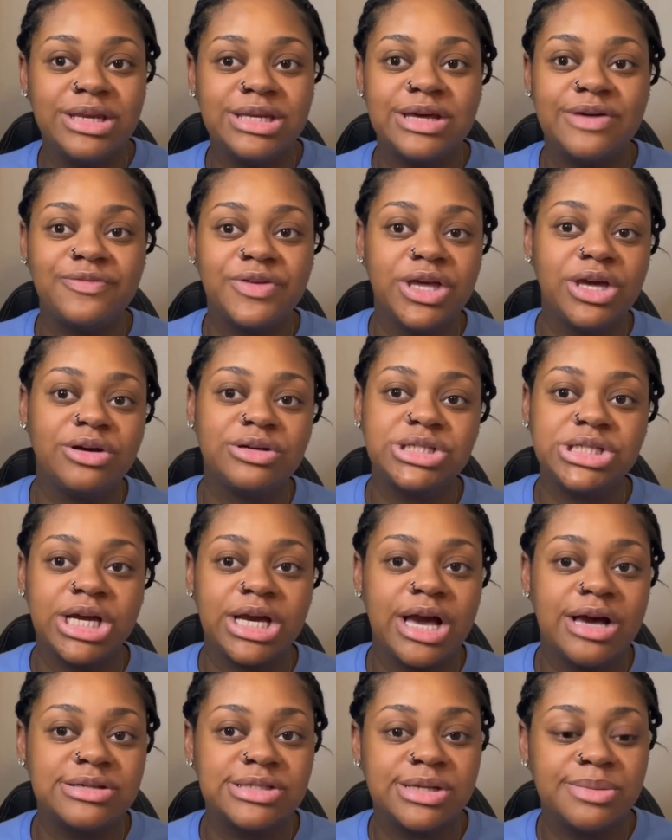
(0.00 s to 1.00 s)
and definitely go
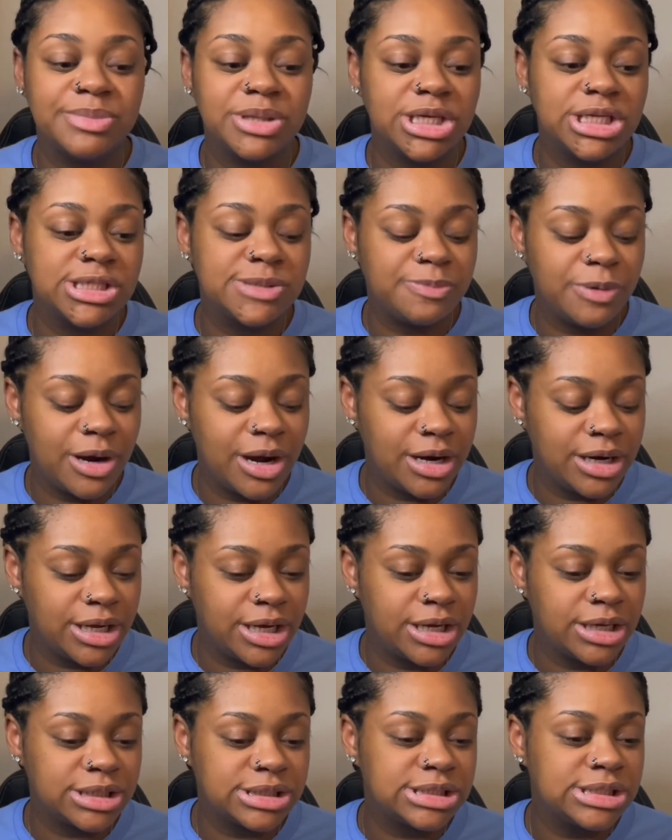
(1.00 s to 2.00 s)
check out some of these
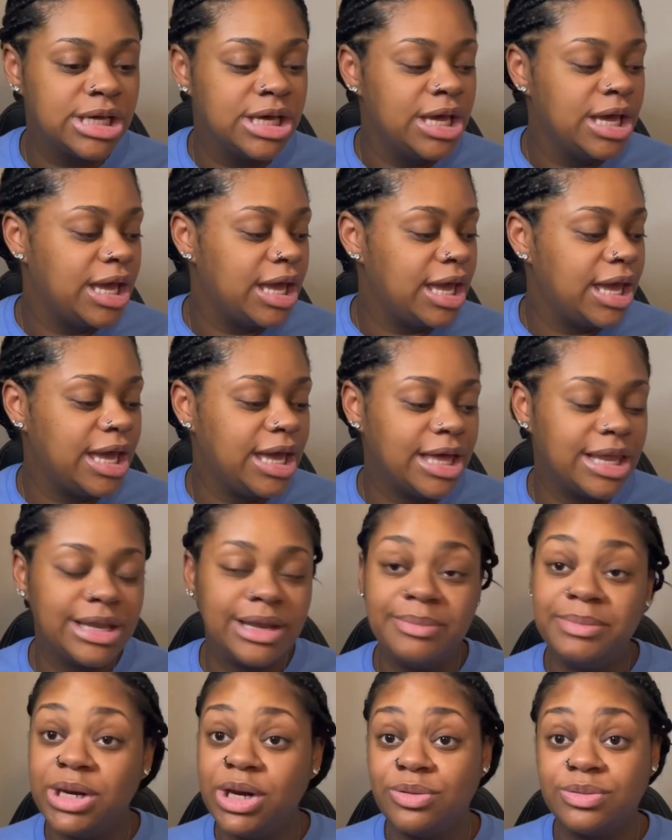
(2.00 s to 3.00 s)
products
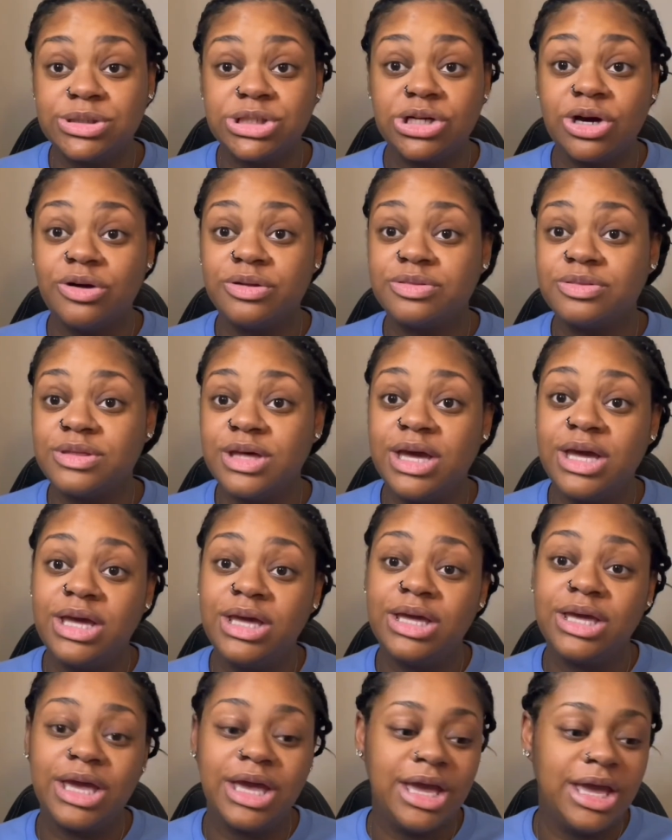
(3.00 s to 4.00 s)
and let me know what y'all
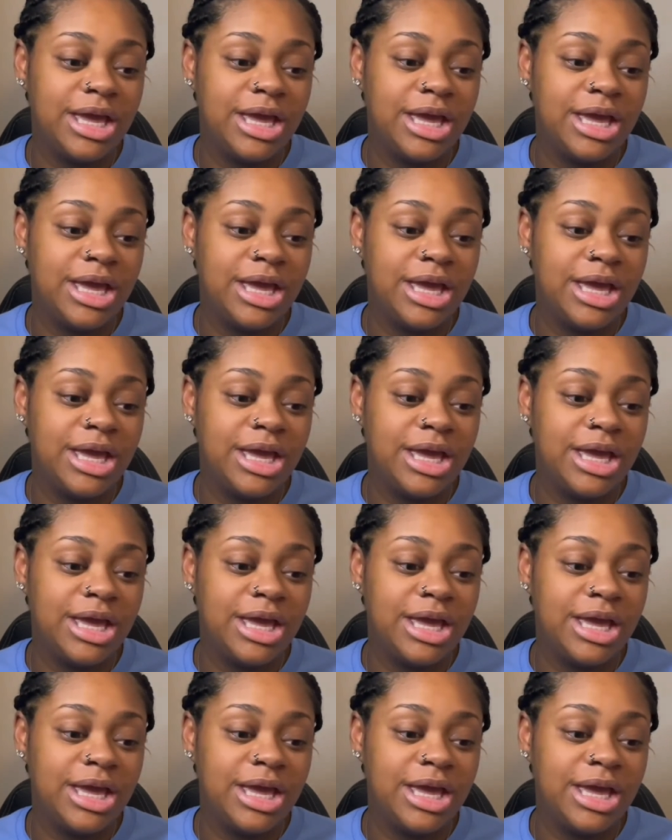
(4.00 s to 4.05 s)
think,